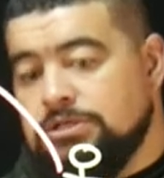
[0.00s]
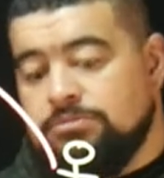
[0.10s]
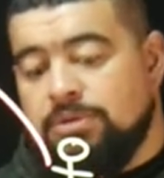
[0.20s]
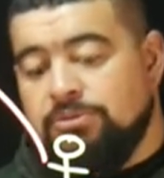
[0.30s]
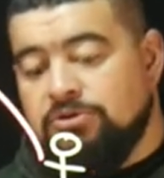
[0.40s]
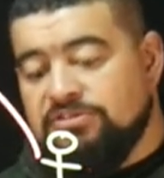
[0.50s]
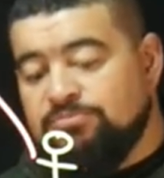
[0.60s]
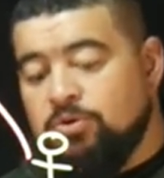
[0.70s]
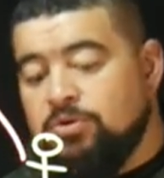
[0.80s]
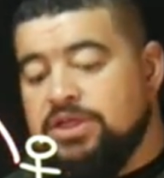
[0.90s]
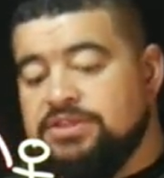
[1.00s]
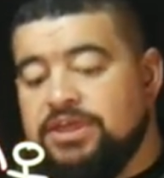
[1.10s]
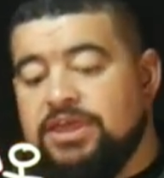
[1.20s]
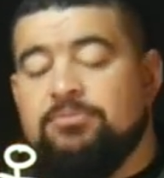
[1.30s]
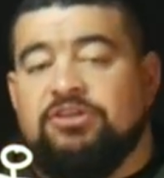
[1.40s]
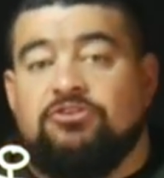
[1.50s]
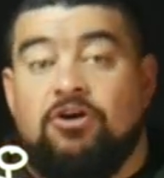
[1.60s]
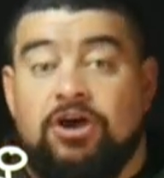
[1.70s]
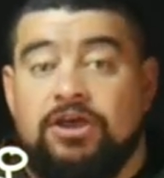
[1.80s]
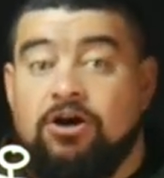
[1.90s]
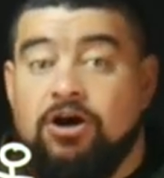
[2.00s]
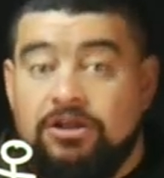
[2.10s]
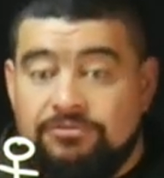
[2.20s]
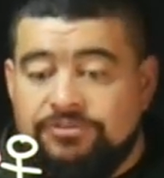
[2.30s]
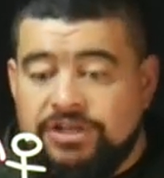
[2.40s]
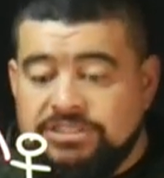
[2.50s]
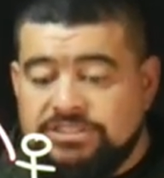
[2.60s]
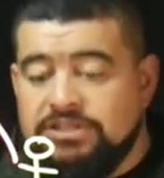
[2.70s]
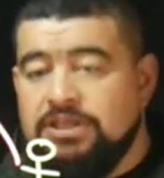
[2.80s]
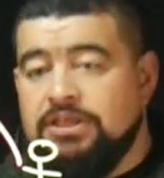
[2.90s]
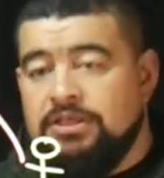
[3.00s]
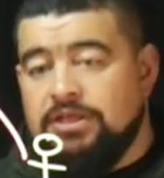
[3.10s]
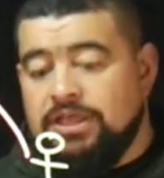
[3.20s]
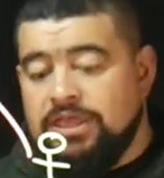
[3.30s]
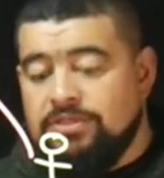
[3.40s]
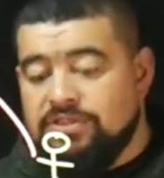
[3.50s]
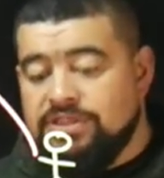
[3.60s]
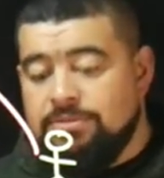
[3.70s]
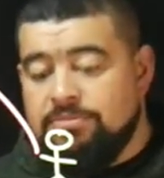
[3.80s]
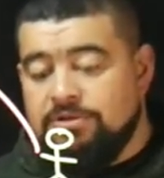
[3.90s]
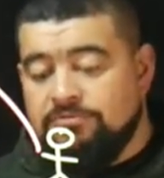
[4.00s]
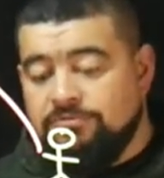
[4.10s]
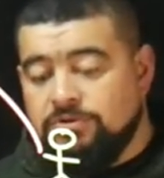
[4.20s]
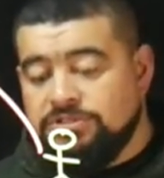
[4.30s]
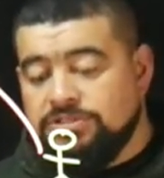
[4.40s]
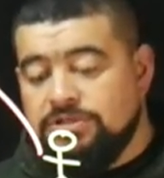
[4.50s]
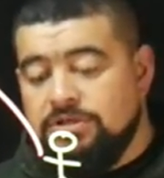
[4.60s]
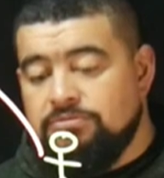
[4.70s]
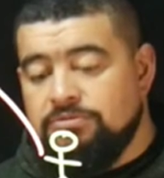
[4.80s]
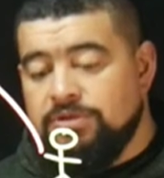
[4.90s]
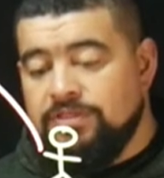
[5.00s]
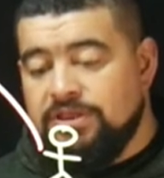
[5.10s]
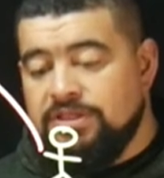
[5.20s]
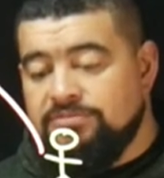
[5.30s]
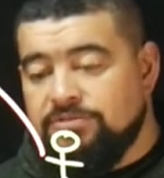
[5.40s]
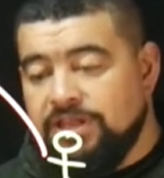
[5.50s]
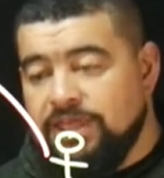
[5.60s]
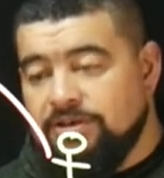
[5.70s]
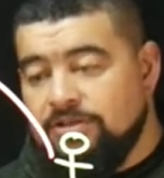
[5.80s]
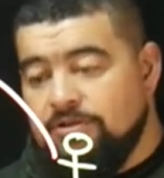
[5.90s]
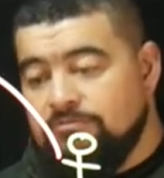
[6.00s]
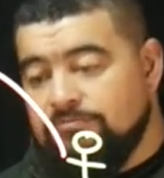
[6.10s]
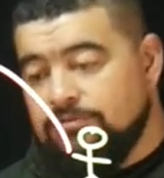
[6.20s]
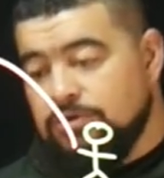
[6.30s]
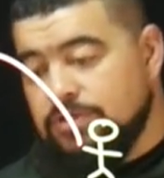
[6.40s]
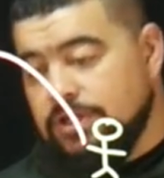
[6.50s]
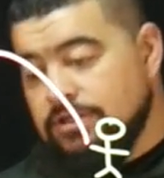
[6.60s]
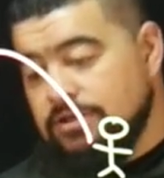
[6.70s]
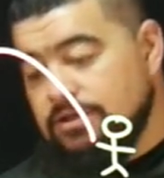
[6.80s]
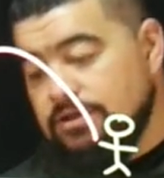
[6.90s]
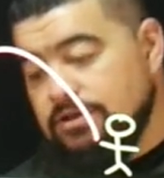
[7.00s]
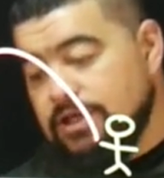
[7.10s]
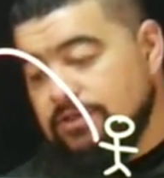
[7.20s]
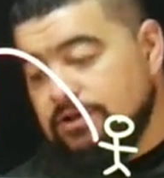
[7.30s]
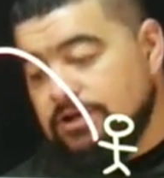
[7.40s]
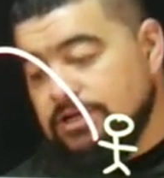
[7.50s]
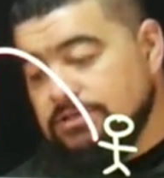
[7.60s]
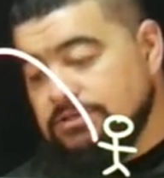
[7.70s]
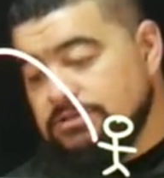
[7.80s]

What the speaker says: But because Paul has a much higher height of release, again, the same amount of force would mean that his would land further down the line.